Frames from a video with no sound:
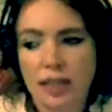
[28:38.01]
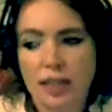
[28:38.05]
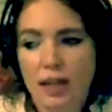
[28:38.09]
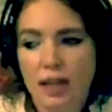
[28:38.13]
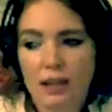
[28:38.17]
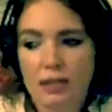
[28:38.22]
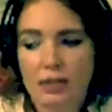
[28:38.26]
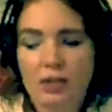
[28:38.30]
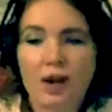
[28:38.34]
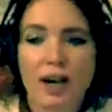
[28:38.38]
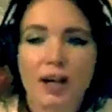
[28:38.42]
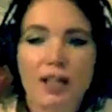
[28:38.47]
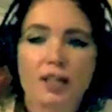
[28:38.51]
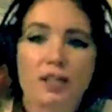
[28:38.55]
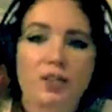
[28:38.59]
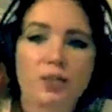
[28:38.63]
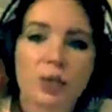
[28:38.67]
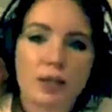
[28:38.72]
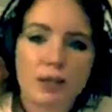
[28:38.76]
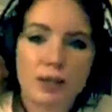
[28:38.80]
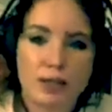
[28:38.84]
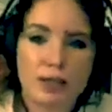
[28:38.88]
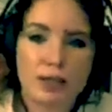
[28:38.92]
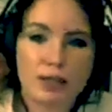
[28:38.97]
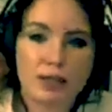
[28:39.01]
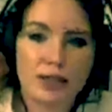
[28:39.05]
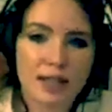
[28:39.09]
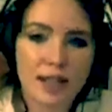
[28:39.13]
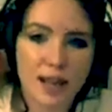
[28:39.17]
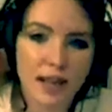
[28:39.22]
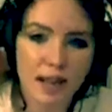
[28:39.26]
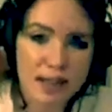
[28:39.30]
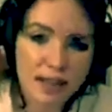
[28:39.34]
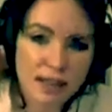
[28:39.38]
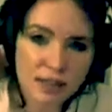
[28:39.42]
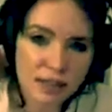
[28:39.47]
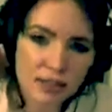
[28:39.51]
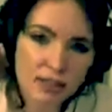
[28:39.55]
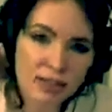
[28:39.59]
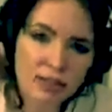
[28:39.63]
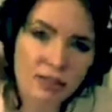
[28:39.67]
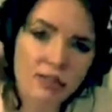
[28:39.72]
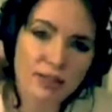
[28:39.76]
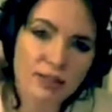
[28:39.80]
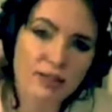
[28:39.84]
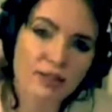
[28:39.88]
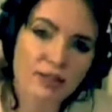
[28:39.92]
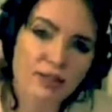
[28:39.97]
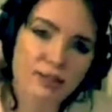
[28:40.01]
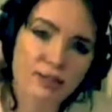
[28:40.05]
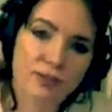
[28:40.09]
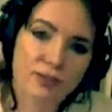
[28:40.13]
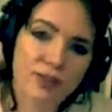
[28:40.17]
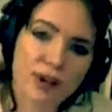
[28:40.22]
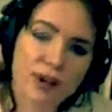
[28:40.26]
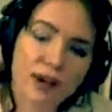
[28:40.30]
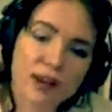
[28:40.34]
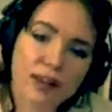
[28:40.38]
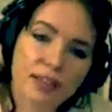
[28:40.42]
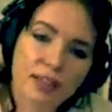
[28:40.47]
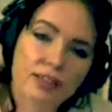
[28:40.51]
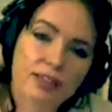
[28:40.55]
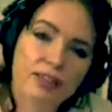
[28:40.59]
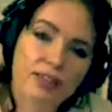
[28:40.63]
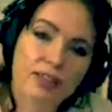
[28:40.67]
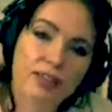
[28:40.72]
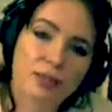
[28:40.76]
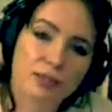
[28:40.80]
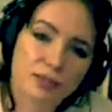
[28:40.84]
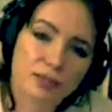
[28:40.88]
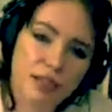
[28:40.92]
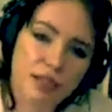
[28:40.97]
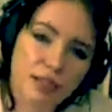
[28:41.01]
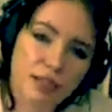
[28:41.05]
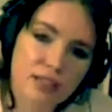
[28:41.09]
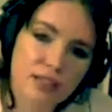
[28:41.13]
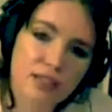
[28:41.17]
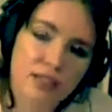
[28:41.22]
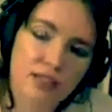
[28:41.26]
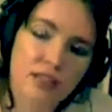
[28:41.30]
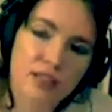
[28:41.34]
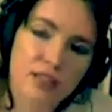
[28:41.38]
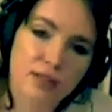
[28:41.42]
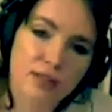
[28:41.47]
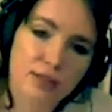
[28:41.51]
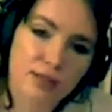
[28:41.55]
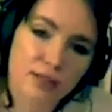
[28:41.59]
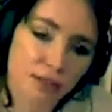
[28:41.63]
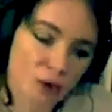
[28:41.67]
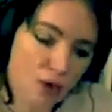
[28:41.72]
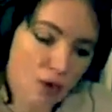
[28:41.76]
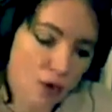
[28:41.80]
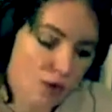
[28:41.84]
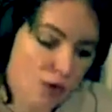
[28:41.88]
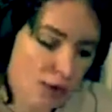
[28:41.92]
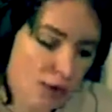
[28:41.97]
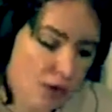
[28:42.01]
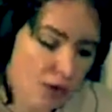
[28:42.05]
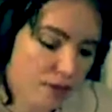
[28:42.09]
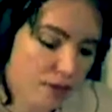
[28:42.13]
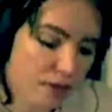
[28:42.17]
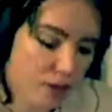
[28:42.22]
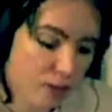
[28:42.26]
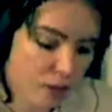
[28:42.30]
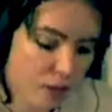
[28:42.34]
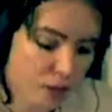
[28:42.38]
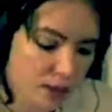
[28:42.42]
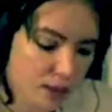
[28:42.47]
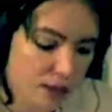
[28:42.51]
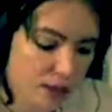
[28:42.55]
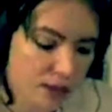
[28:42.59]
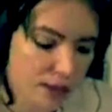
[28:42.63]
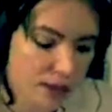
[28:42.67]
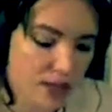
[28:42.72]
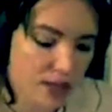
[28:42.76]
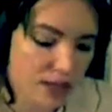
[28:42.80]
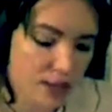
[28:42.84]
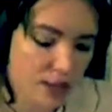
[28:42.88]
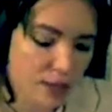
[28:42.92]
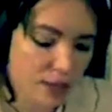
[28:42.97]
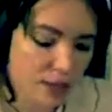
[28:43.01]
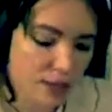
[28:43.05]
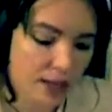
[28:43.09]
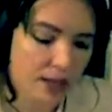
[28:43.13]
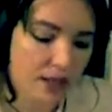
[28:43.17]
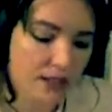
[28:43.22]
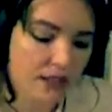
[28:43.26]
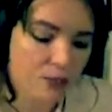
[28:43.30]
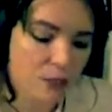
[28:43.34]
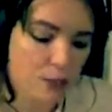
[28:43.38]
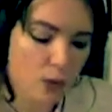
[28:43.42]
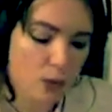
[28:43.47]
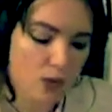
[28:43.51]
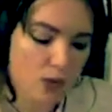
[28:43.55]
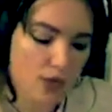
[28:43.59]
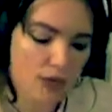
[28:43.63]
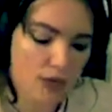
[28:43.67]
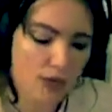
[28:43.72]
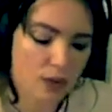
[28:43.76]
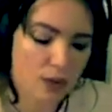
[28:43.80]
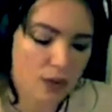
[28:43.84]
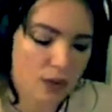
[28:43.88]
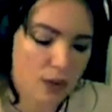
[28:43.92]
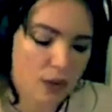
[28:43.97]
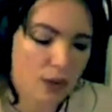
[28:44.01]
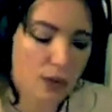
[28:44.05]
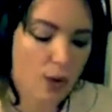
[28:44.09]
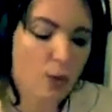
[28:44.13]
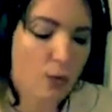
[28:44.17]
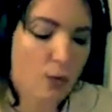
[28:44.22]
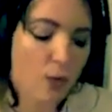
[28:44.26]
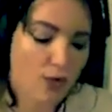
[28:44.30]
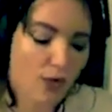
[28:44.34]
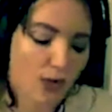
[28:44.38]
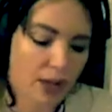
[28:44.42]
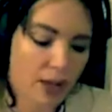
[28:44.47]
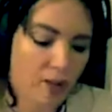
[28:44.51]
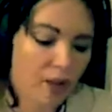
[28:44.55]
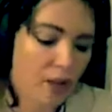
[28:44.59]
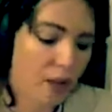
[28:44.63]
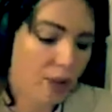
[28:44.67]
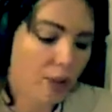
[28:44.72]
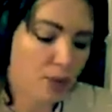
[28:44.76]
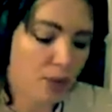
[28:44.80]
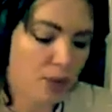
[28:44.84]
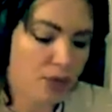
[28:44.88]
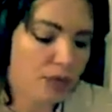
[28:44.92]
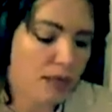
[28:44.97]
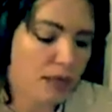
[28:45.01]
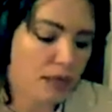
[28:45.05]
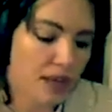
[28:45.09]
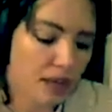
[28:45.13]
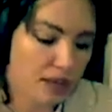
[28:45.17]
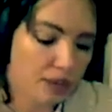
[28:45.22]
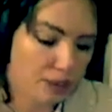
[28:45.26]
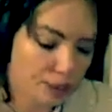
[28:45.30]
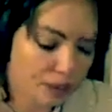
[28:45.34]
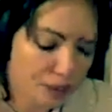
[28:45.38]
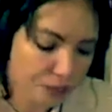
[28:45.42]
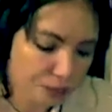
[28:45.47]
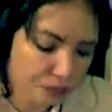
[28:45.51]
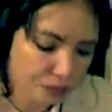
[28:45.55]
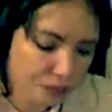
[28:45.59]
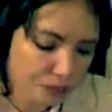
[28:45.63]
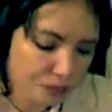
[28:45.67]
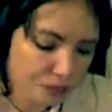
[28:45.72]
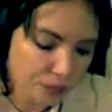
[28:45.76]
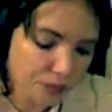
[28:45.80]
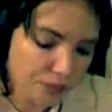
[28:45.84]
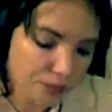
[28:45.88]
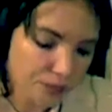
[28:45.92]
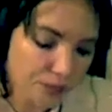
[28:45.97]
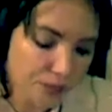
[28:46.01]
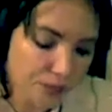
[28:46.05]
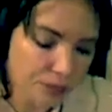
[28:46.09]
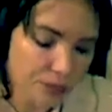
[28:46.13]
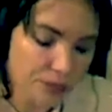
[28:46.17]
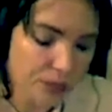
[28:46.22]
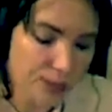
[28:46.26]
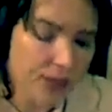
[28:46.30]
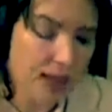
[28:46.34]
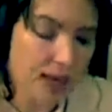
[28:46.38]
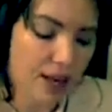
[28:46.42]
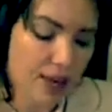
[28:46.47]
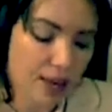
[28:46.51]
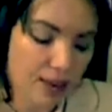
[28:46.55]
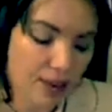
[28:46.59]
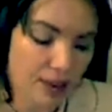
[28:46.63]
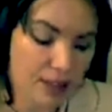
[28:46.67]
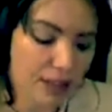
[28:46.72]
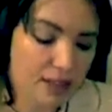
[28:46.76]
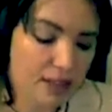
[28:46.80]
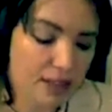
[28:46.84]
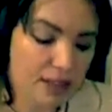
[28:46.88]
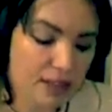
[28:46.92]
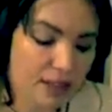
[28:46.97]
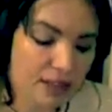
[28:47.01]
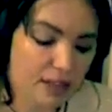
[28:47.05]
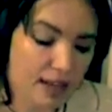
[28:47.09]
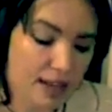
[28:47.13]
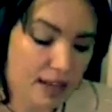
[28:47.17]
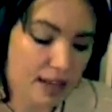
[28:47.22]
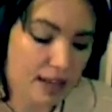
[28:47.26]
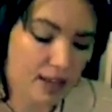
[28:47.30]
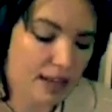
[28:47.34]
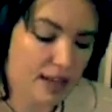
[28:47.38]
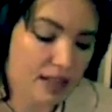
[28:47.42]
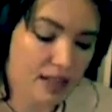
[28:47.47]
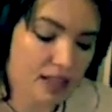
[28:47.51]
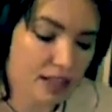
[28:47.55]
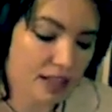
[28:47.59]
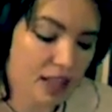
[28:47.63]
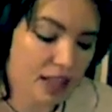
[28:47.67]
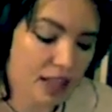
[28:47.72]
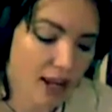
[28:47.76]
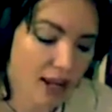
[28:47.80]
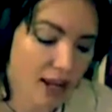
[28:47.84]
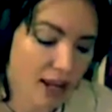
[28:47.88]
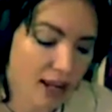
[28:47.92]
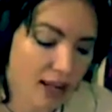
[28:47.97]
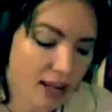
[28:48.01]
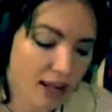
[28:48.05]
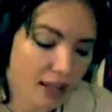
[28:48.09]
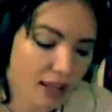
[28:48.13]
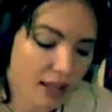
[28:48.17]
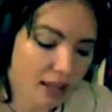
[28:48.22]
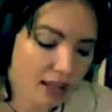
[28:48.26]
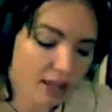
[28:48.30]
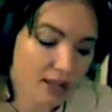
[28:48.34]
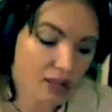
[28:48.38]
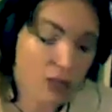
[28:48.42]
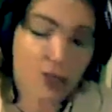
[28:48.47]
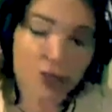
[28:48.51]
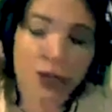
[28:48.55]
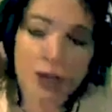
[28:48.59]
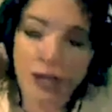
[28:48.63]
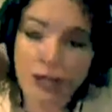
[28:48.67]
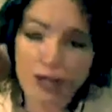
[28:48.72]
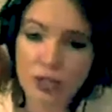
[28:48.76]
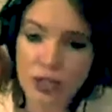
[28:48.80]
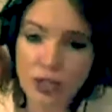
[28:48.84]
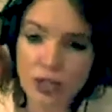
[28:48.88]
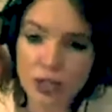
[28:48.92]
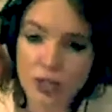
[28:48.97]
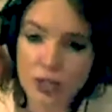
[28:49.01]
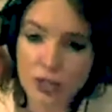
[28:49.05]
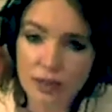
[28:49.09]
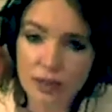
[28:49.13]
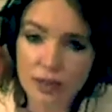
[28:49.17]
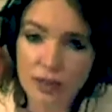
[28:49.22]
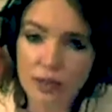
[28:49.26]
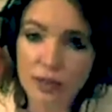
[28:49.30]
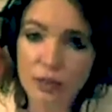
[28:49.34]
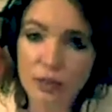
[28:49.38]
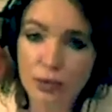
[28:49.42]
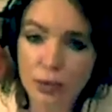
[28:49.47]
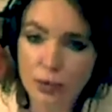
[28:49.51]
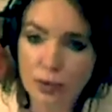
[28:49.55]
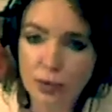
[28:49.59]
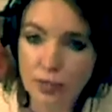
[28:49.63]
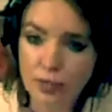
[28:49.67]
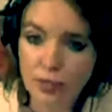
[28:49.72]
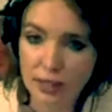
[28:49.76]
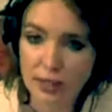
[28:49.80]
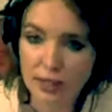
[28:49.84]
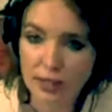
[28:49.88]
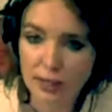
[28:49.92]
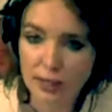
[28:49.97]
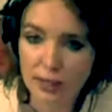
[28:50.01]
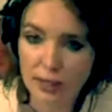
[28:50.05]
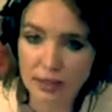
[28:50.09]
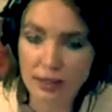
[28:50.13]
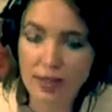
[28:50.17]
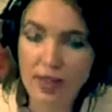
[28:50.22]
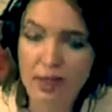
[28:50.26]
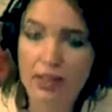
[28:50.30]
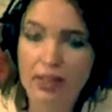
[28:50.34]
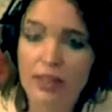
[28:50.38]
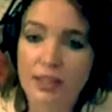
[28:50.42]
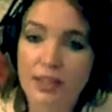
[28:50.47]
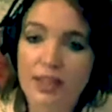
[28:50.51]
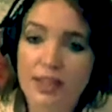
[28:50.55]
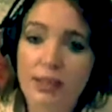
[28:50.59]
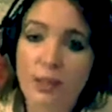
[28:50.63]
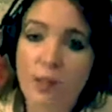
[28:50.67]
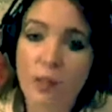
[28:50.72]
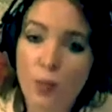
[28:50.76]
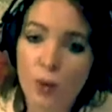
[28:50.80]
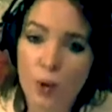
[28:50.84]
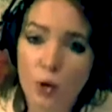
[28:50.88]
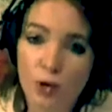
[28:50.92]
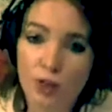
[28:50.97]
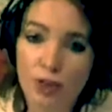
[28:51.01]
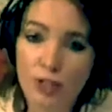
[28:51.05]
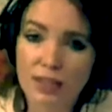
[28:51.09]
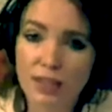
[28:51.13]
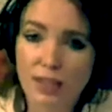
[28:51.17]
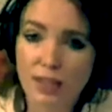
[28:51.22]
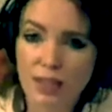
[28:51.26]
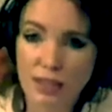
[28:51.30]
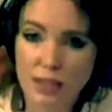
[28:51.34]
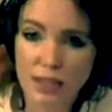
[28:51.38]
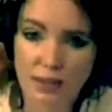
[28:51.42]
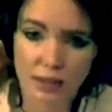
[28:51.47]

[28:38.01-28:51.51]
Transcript: trying to understand and to find a reason and a flow for everyone's place within what they represent. And then the 6th house is like structure, routine, getting some work done.